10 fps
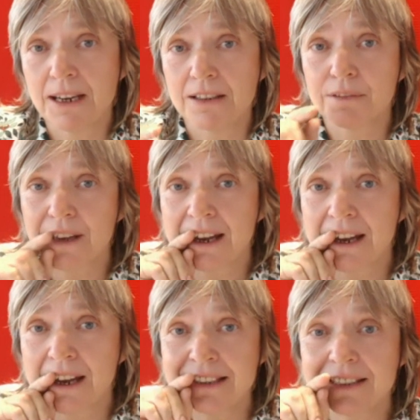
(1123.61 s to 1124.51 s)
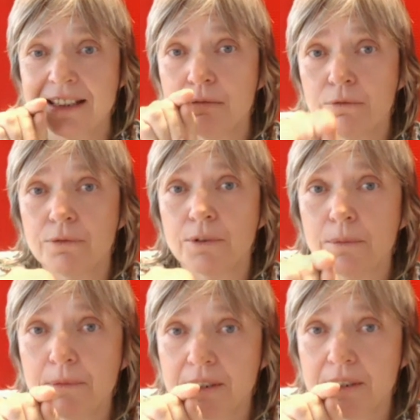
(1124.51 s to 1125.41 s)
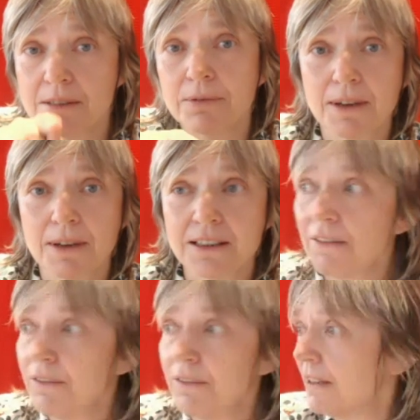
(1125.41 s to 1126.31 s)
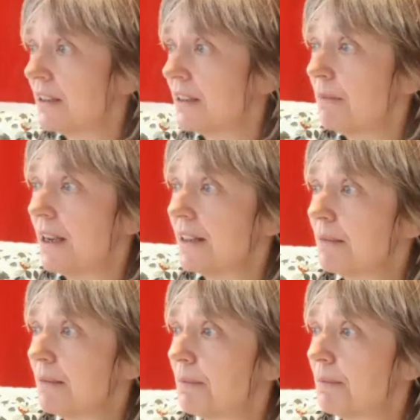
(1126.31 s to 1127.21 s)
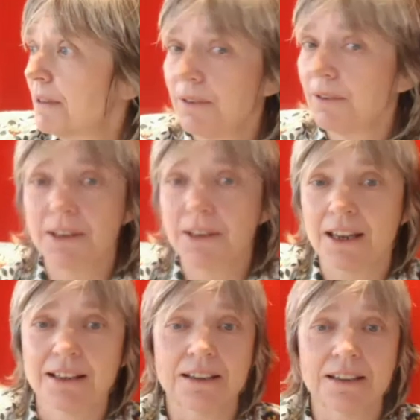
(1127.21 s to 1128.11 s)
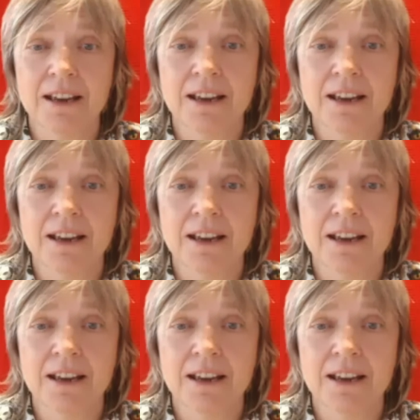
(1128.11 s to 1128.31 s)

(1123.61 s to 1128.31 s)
I see you from this perspective, and I see my husband from that, and so on.